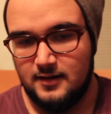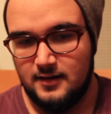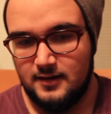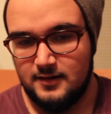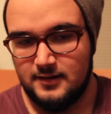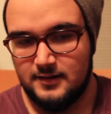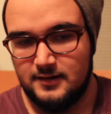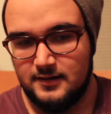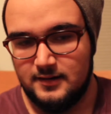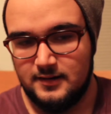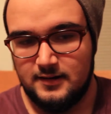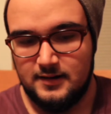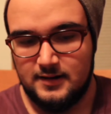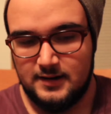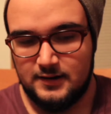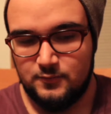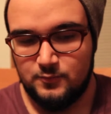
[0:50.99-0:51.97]
on a
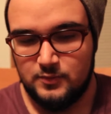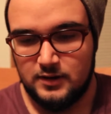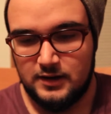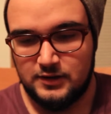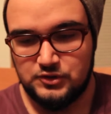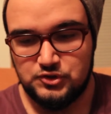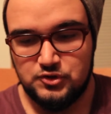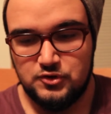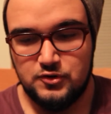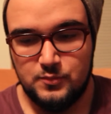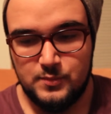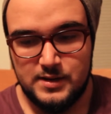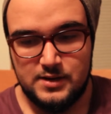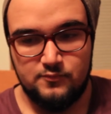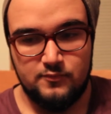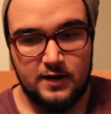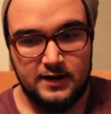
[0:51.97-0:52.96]
night where I should
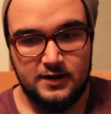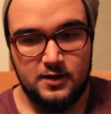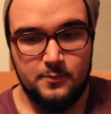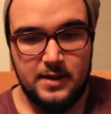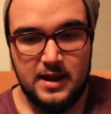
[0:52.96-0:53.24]
be writing a